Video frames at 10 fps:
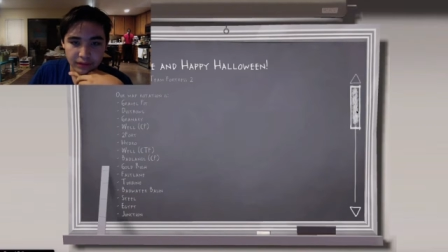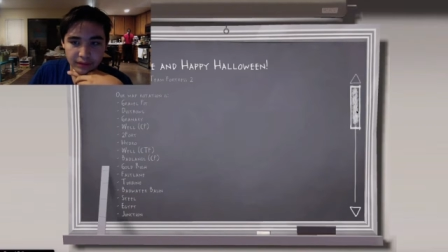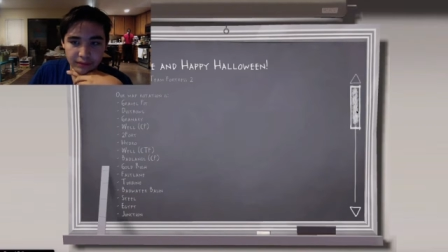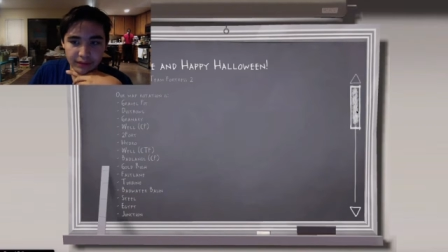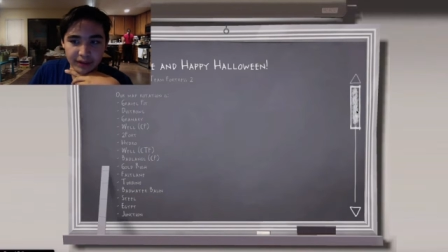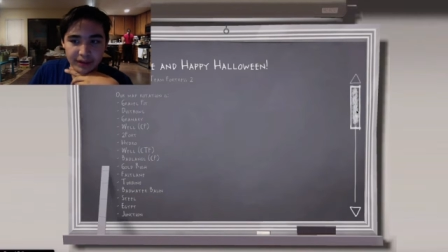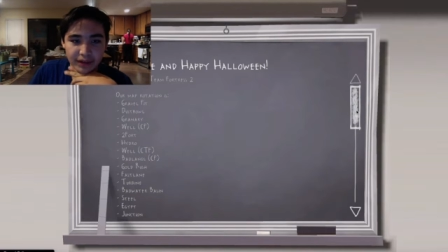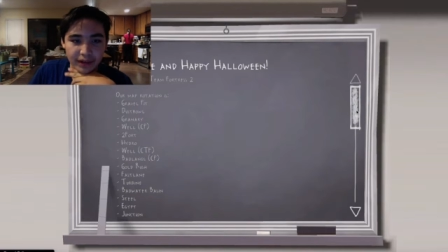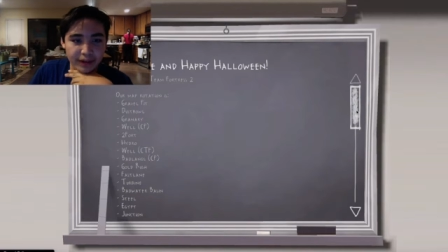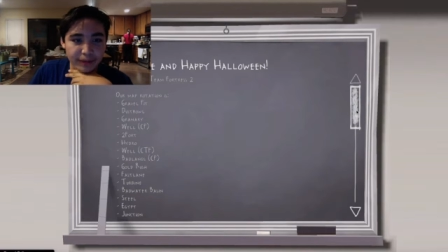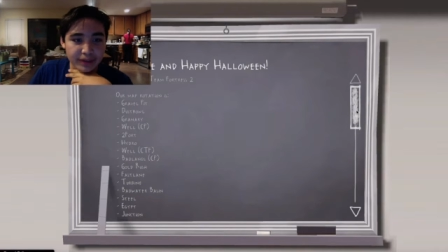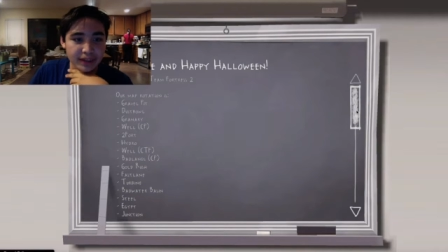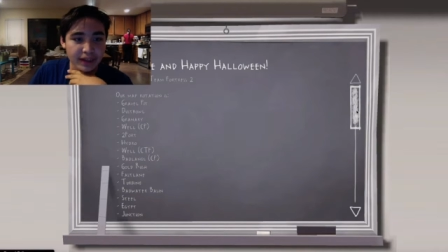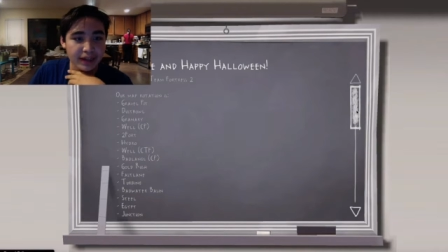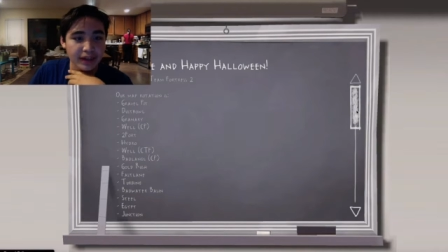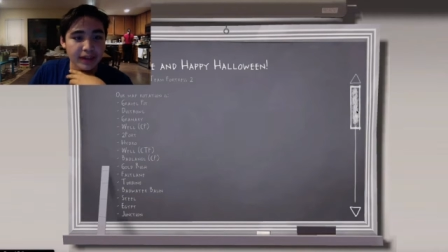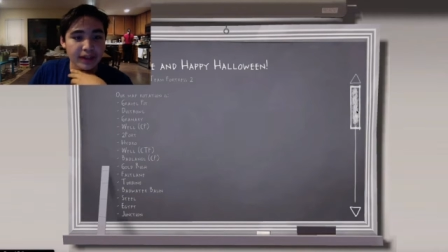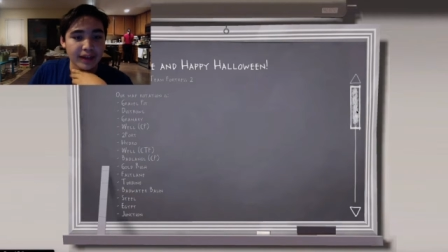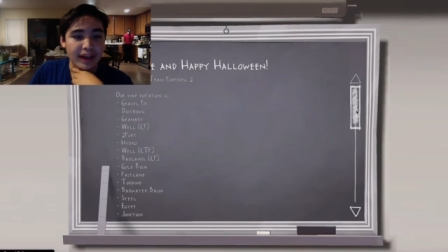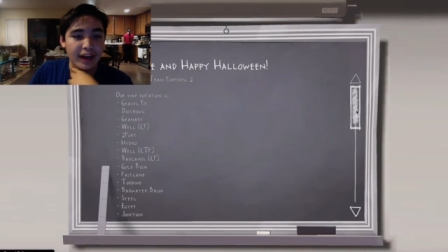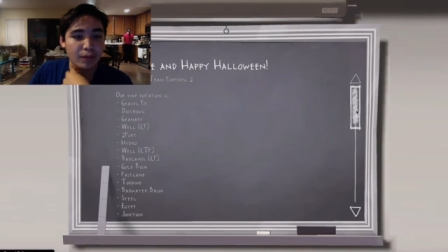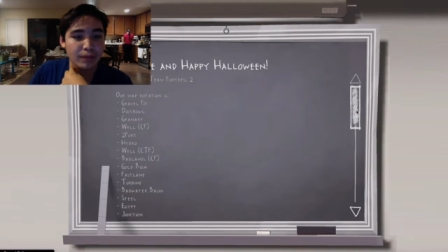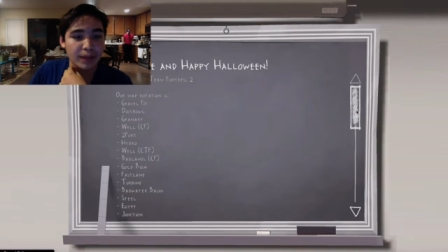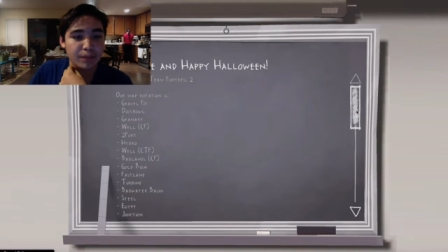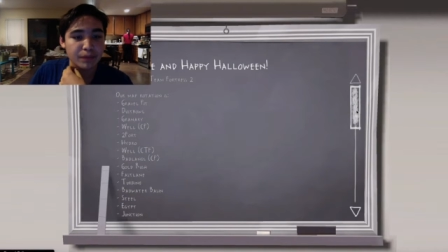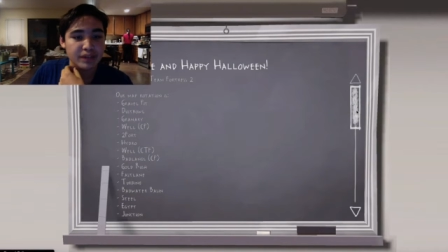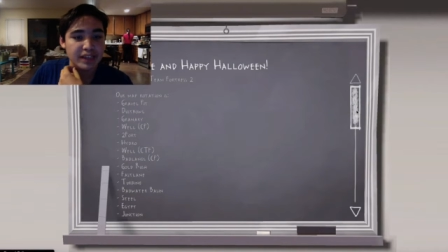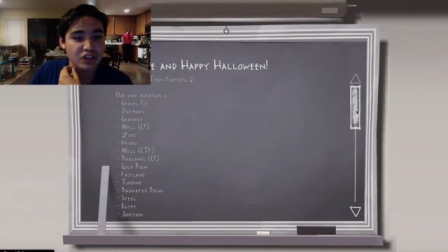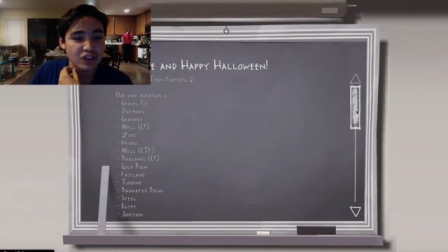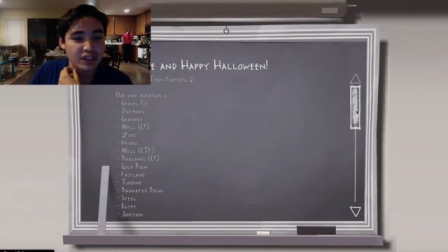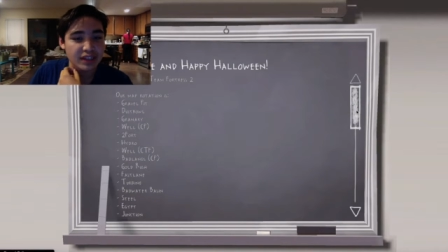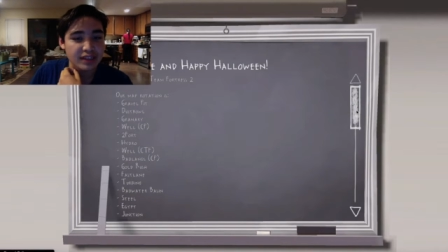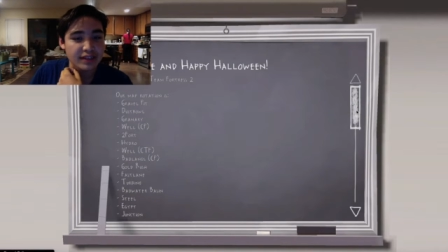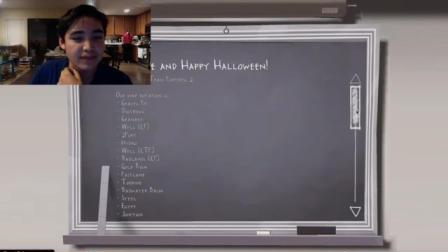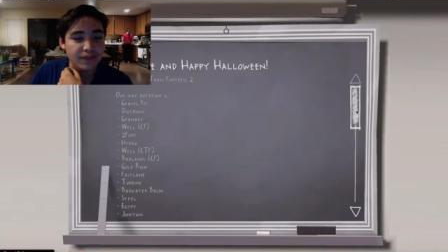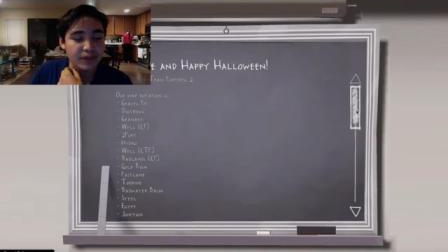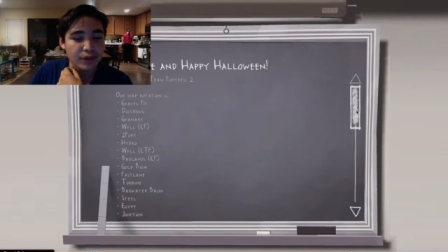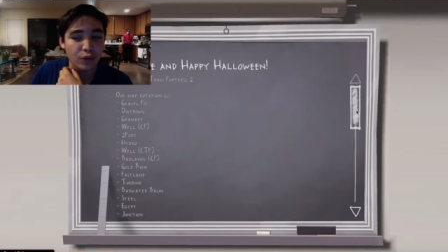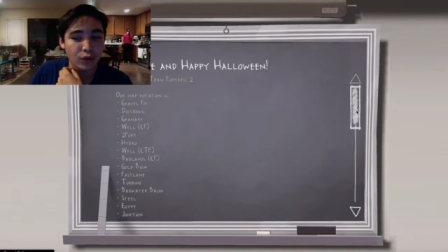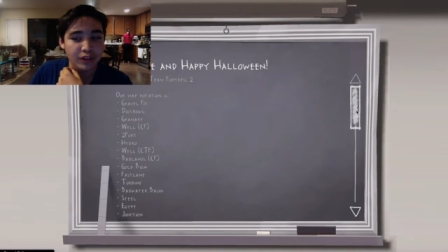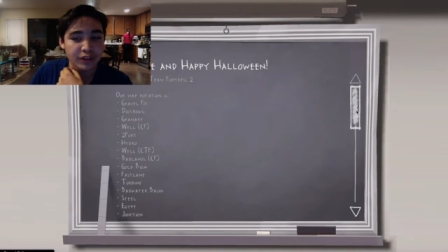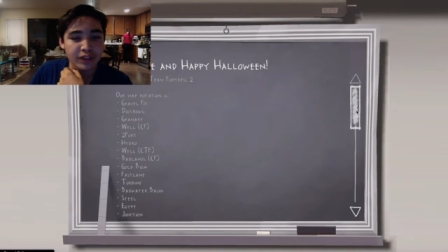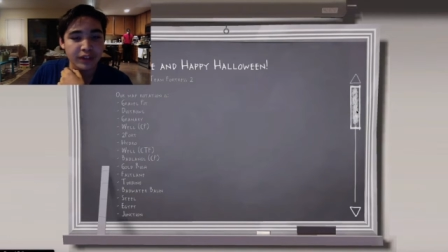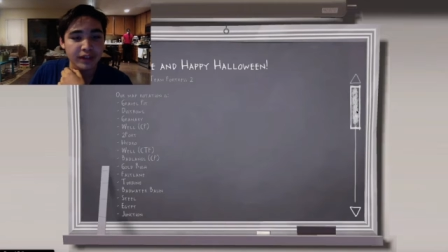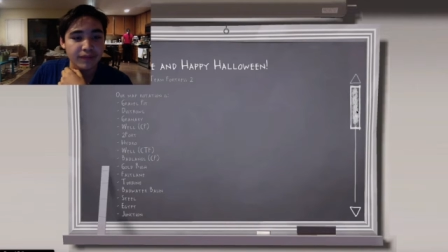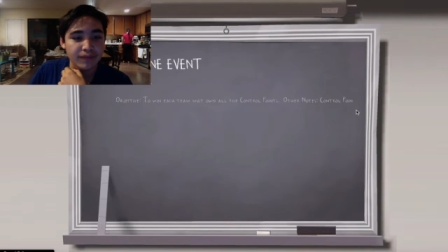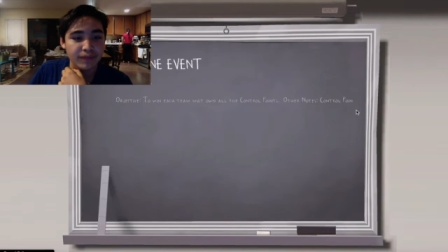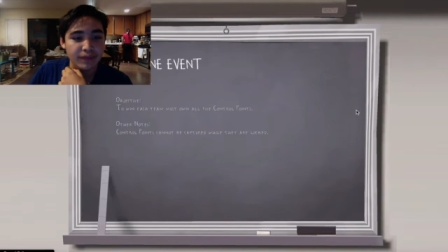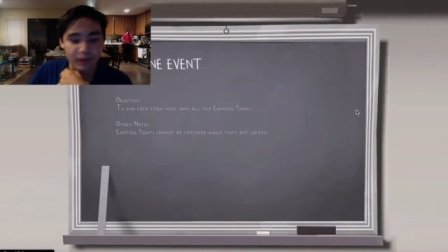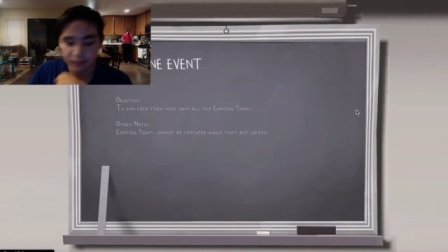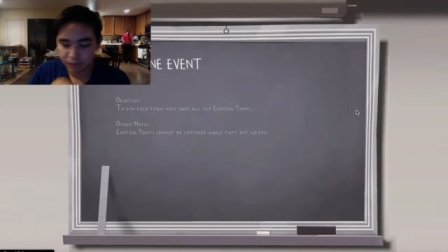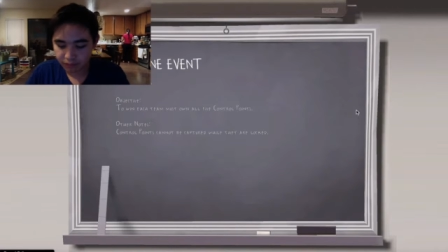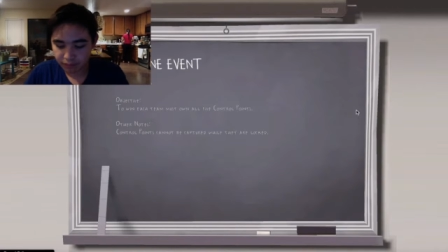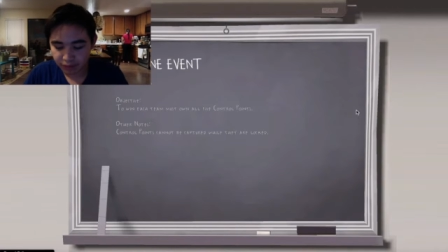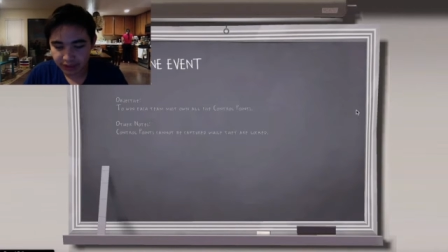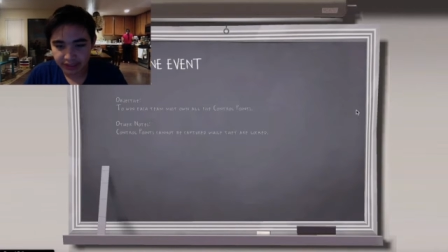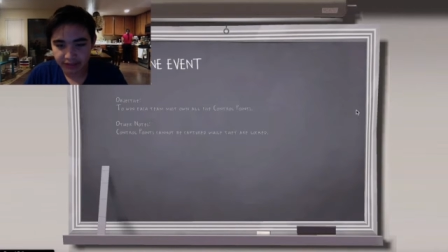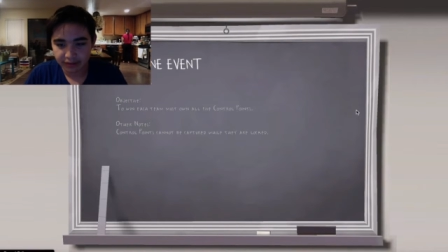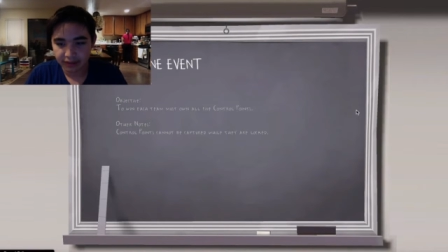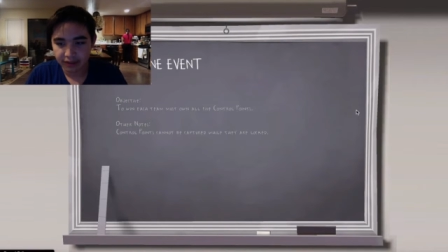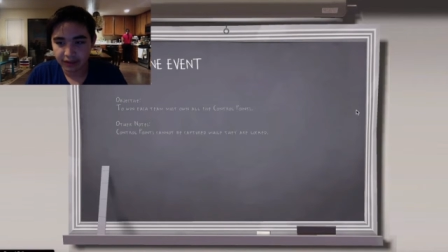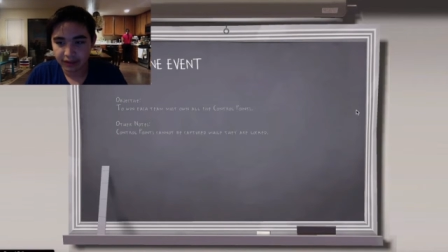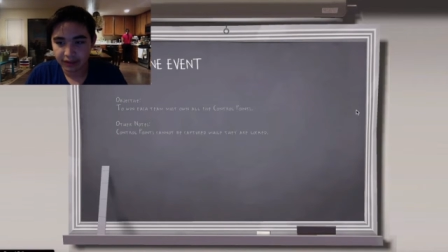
What? Anyways, uh our map rotation is colon. Press enter. Did it work? Press enter. Uh.